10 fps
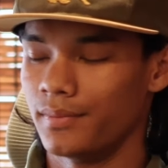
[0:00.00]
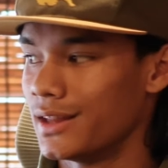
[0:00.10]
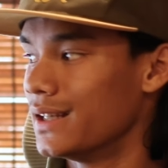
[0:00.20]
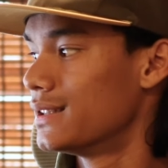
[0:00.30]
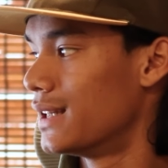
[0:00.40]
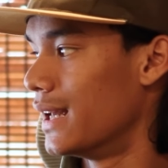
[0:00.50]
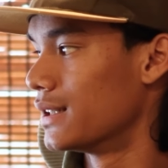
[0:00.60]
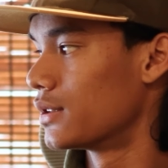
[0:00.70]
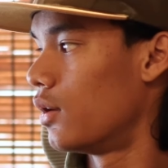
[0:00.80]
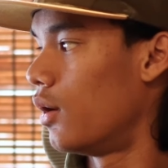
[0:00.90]
These
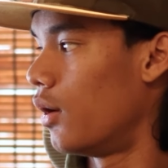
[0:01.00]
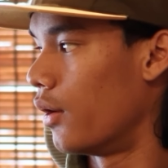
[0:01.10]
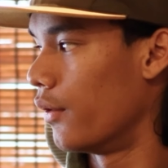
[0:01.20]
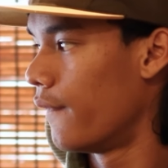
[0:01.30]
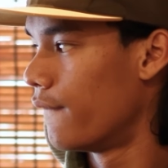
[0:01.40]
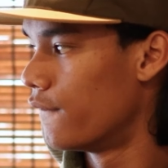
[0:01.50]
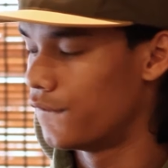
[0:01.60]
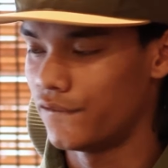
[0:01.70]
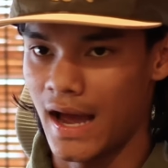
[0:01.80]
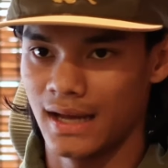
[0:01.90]
things are
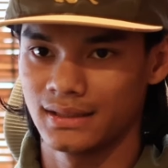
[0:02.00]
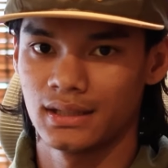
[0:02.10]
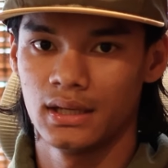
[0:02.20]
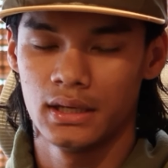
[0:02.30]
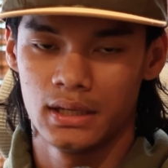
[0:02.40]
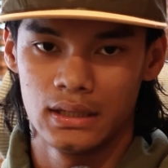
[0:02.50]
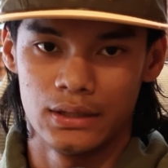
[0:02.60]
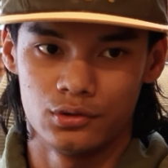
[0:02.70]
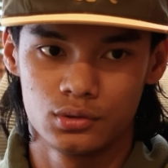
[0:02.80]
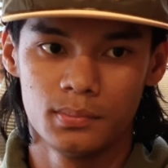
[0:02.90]
fast.
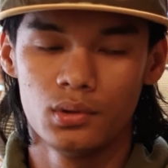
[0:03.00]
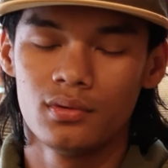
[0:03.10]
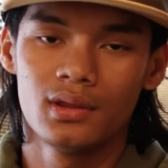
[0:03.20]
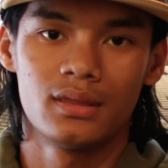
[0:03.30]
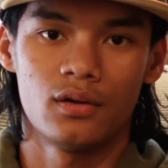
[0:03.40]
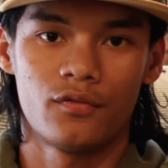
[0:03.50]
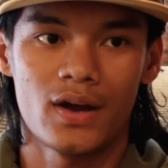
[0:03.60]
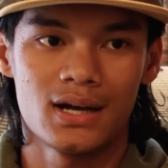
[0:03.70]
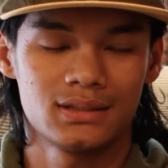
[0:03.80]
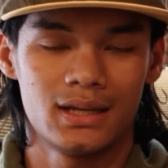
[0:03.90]
They're smooth, they're
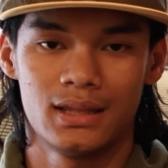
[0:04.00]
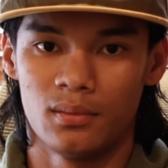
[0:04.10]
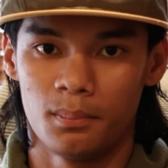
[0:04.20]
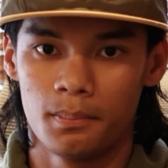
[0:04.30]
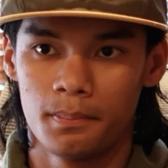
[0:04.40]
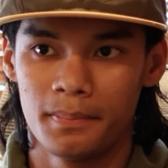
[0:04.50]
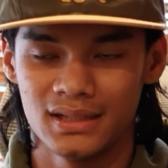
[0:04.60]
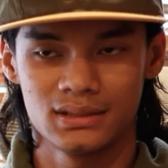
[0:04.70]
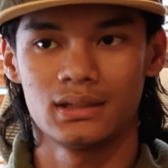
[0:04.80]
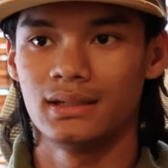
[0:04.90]
fast, and they're
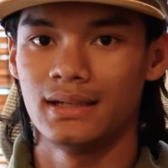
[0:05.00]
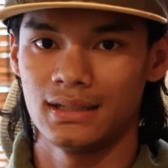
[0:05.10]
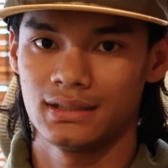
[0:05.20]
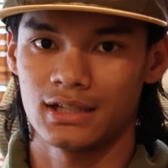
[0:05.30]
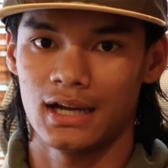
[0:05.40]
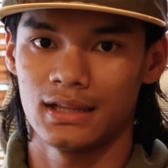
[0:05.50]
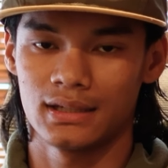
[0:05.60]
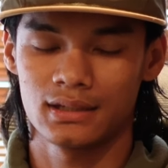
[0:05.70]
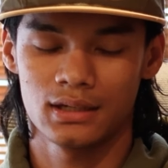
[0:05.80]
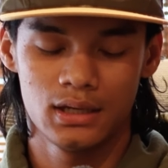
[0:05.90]
basically dead
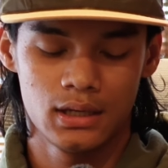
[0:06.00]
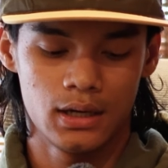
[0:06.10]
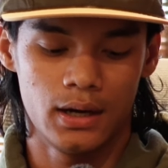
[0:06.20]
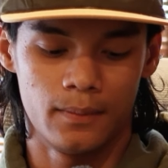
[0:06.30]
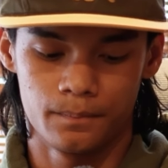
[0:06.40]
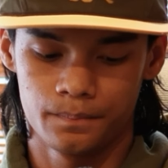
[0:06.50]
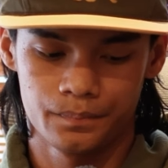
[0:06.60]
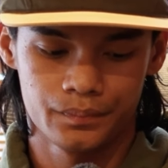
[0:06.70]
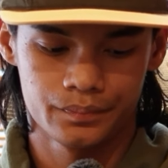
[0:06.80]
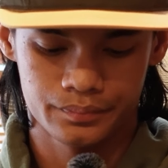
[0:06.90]
silent.
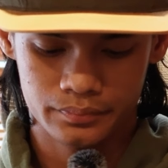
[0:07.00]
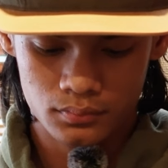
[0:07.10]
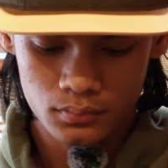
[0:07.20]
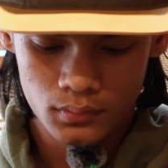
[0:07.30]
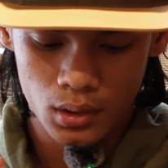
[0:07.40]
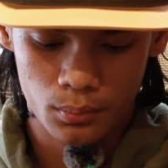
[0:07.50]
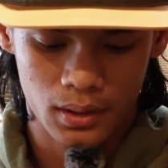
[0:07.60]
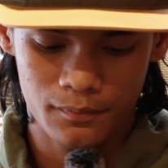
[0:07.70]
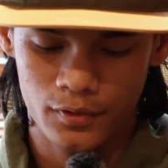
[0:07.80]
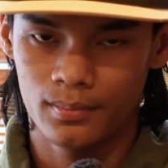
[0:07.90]

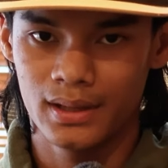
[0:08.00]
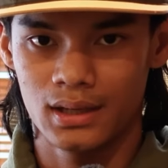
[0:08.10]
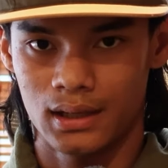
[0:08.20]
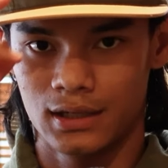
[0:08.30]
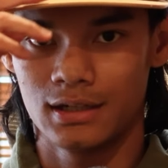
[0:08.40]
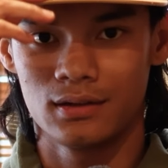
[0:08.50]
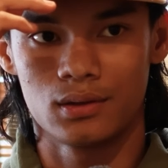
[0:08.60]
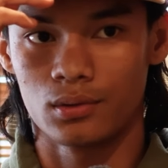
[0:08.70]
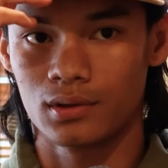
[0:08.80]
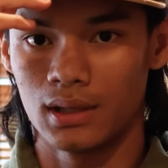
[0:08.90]
When I'm filming, I did a
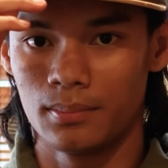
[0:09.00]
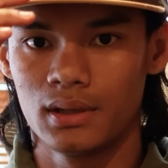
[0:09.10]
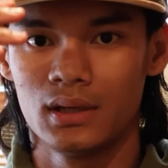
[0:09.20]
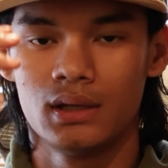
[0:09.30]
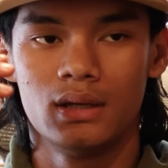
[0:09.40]
little clip